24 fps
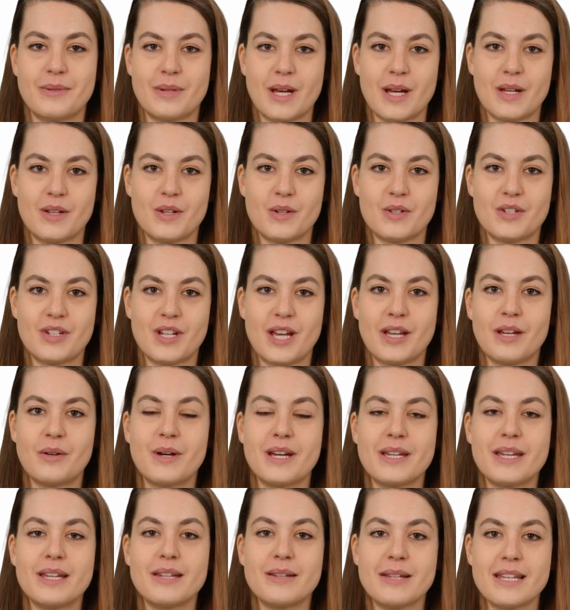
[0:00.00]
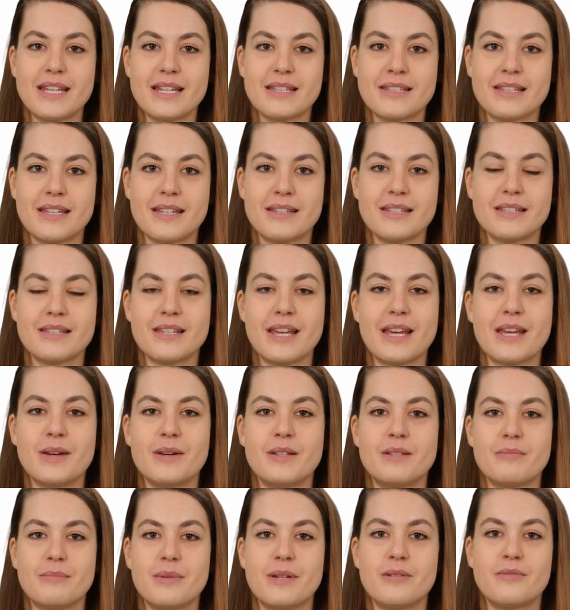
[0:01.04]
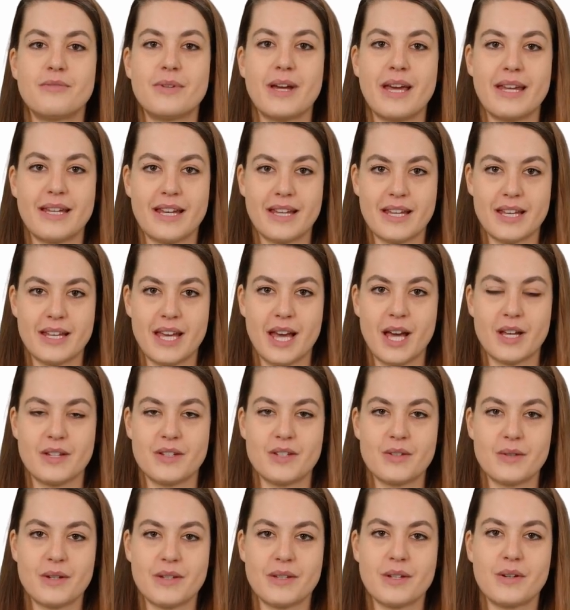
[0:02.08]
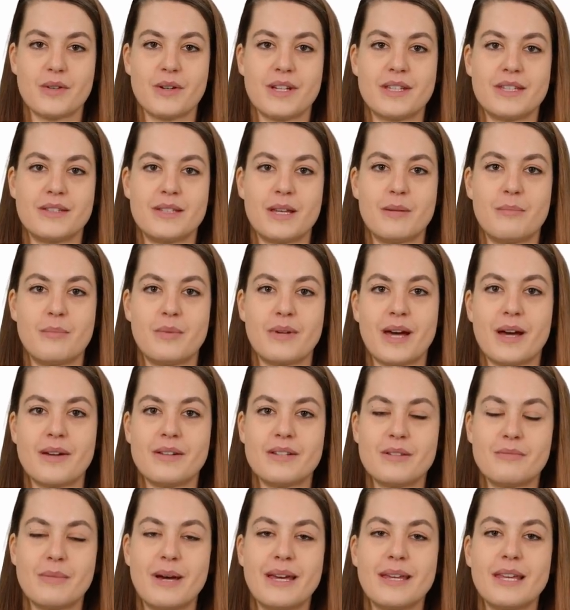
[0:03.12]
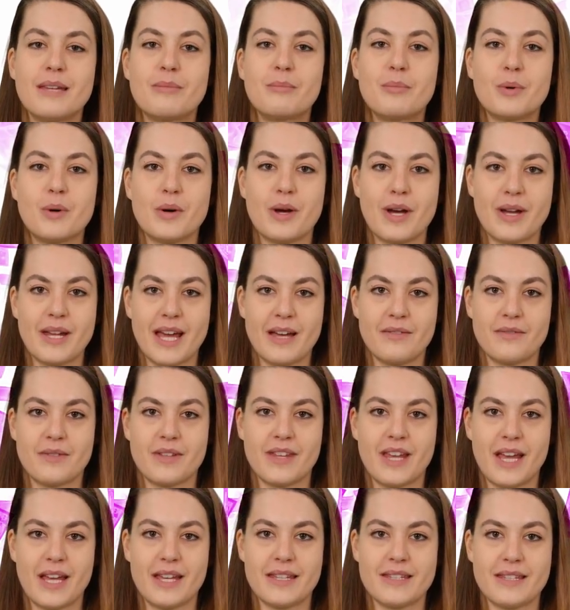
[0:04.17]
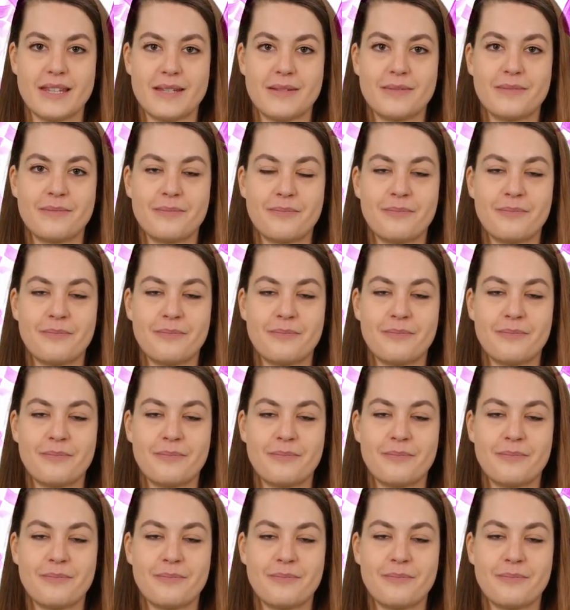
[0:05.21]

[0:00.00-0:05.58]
Are you generating leads and sales but finding it hard to increase them without spending more on advertising?